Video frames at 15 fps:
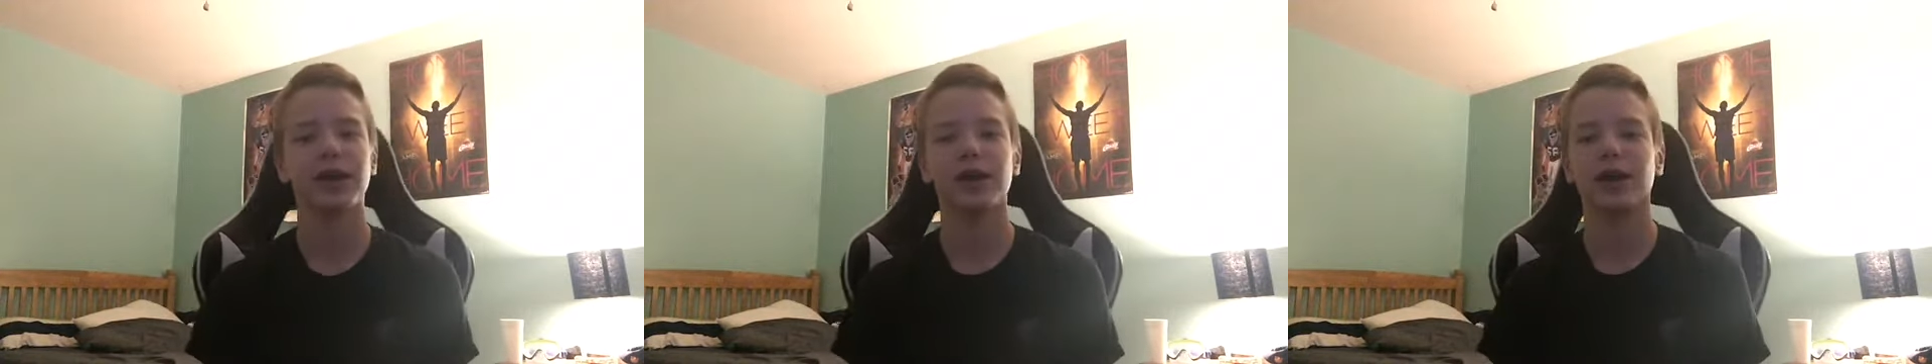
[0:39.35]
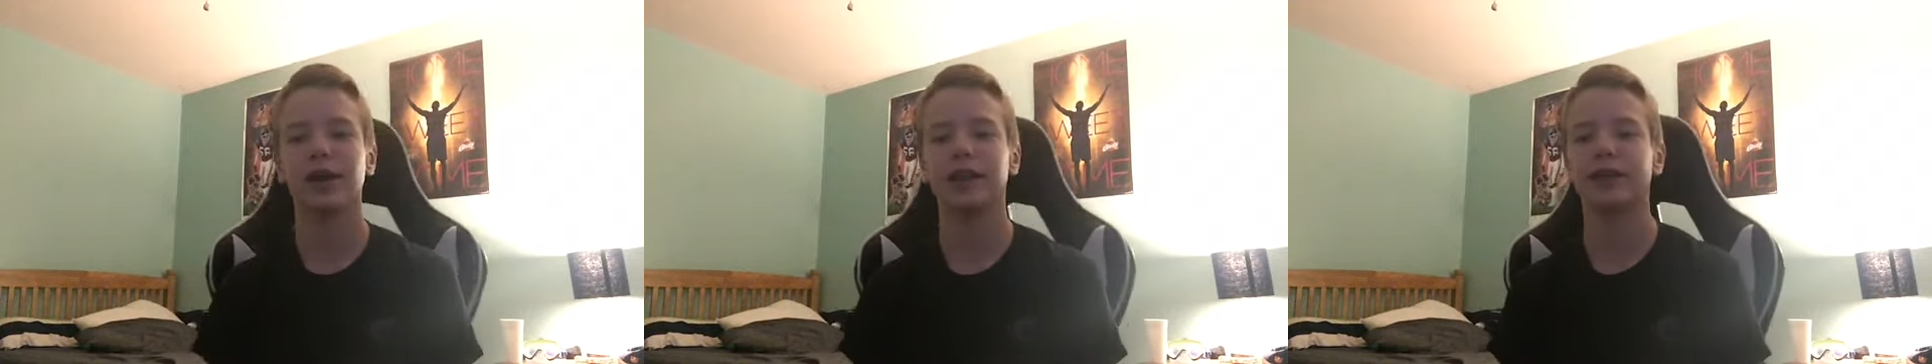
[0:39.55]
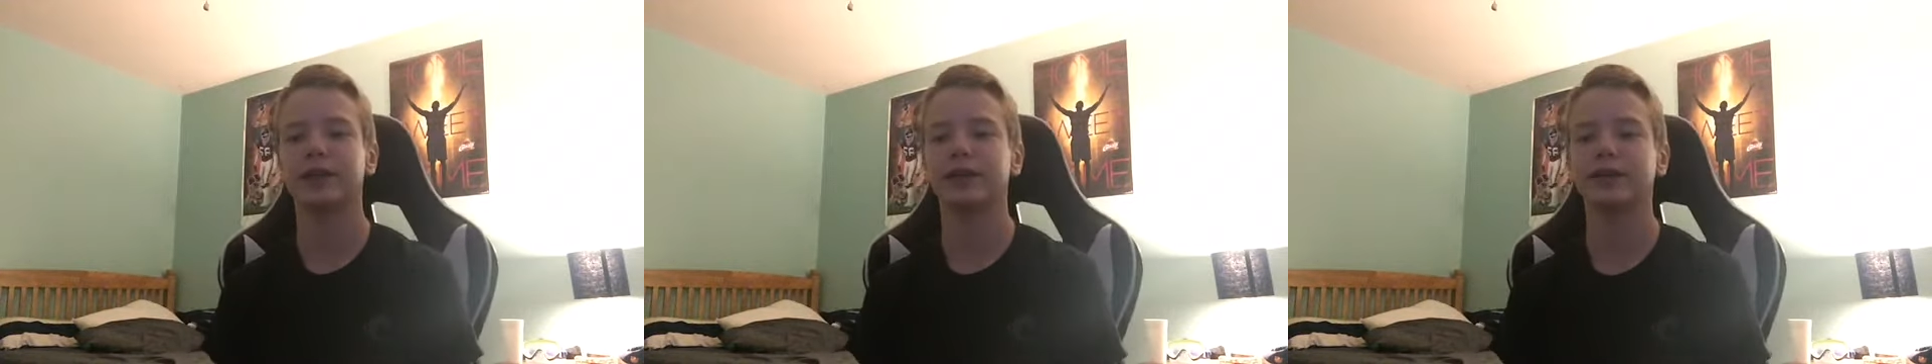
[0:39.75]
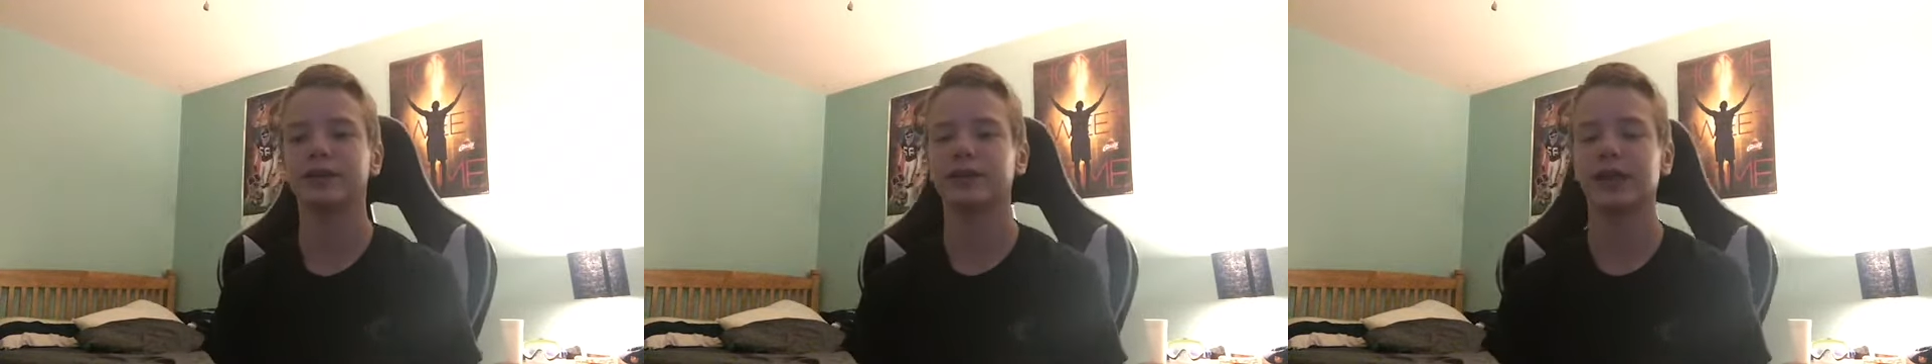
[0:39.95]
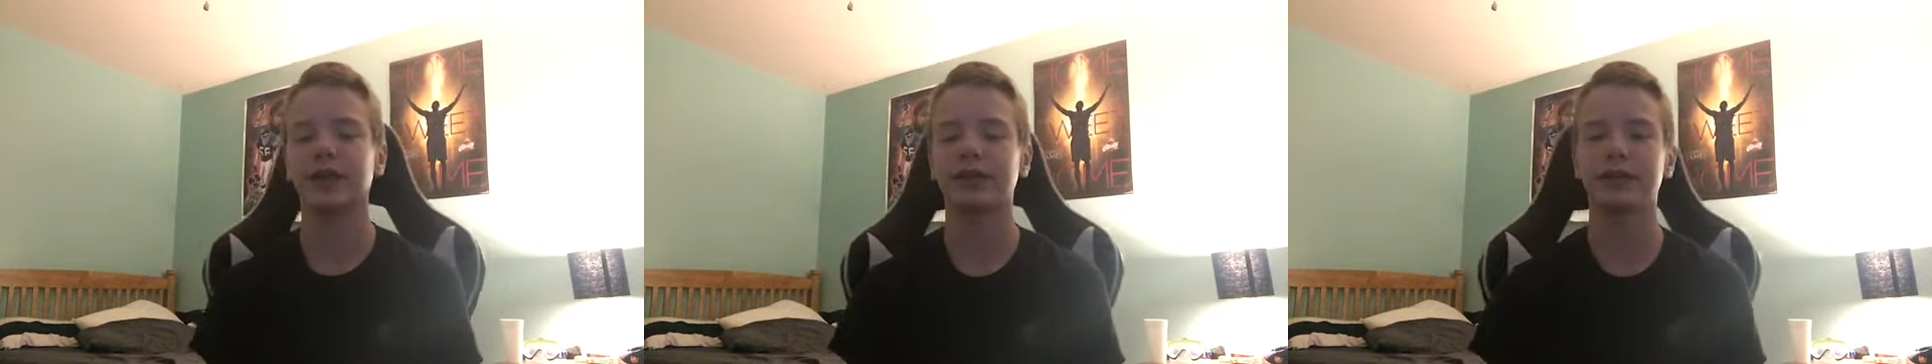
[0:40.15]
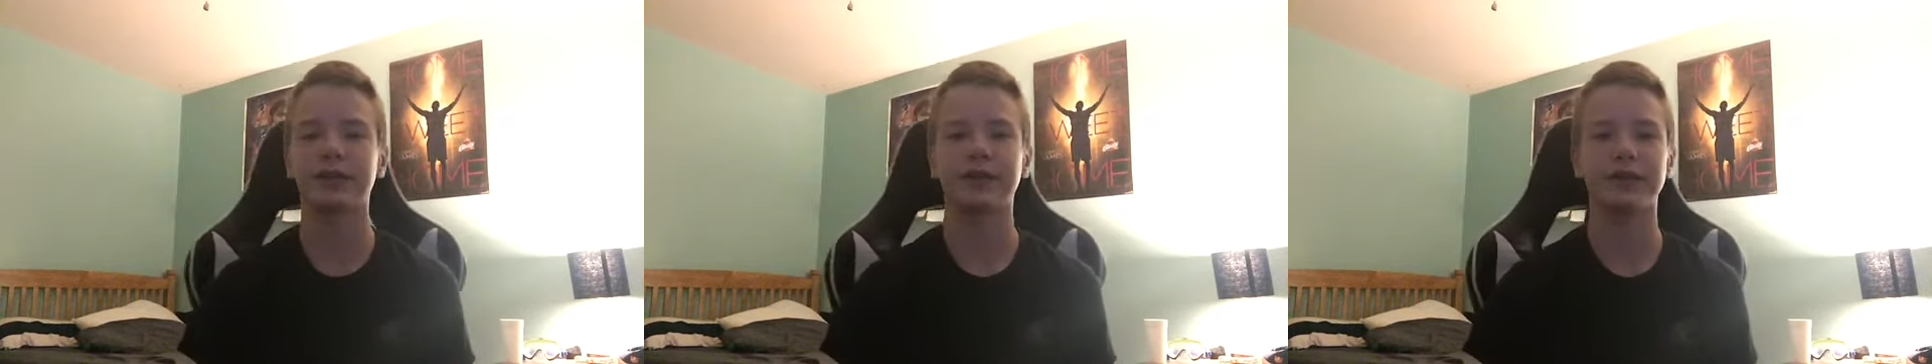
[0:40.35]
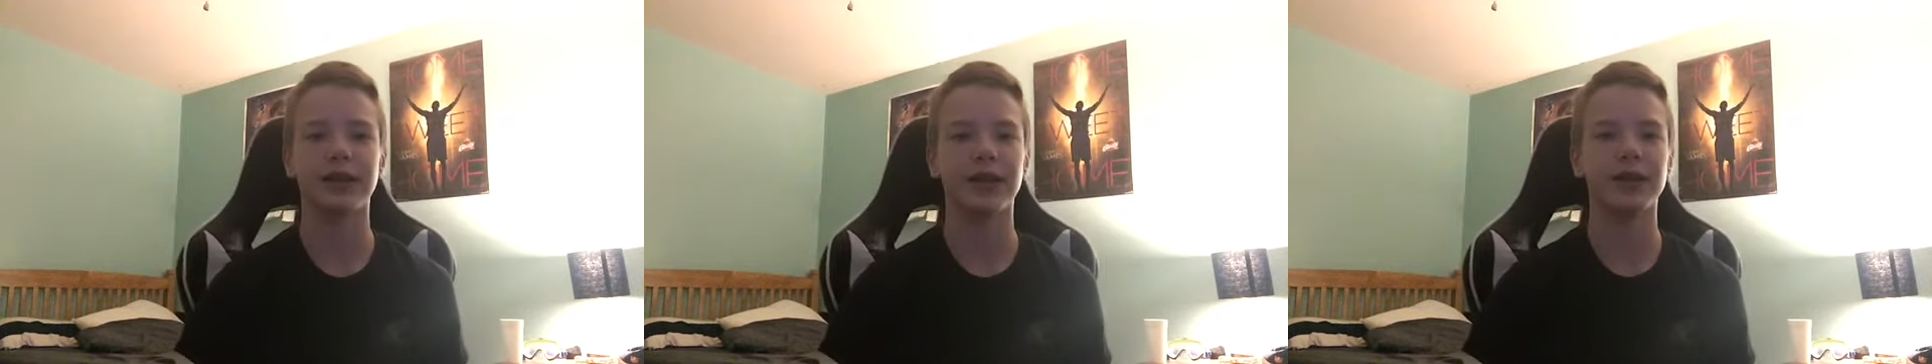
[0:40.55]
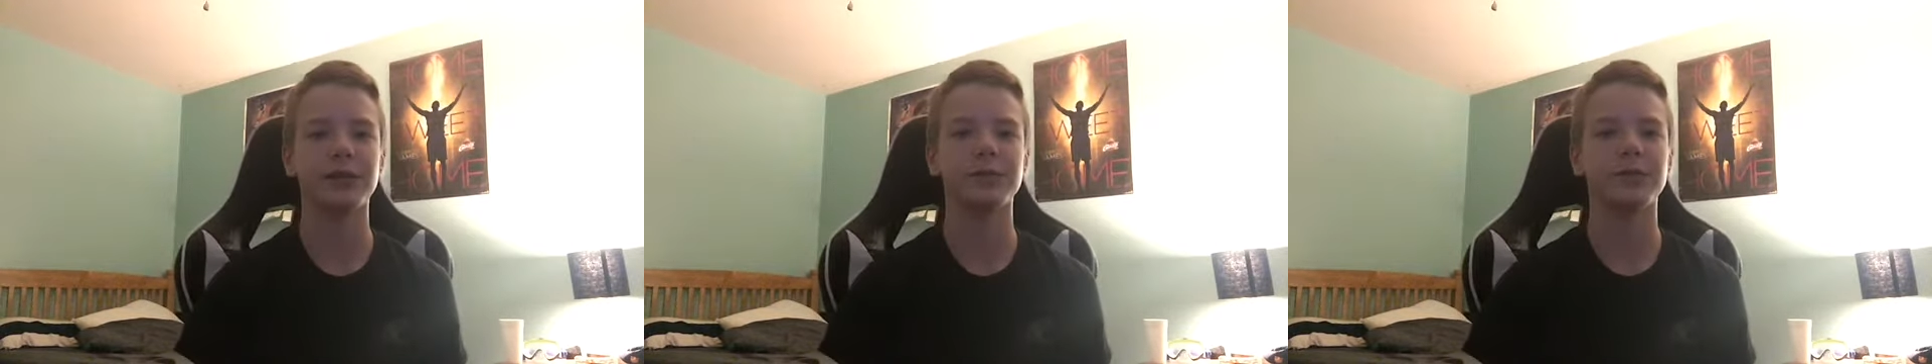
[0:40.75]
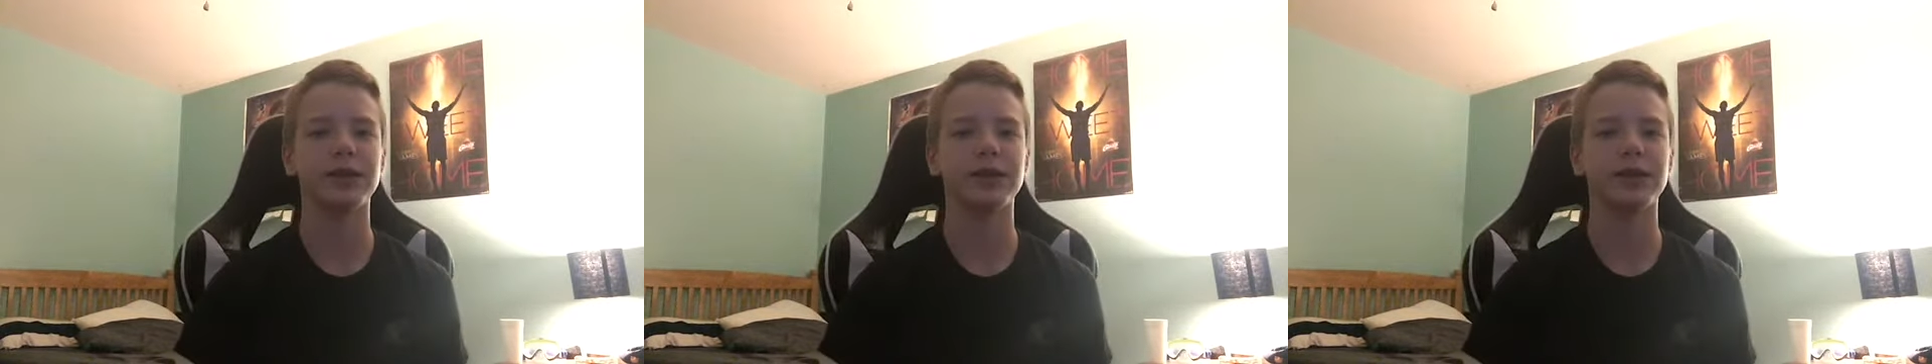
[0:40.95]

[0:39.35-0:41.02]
and then it stayed the same.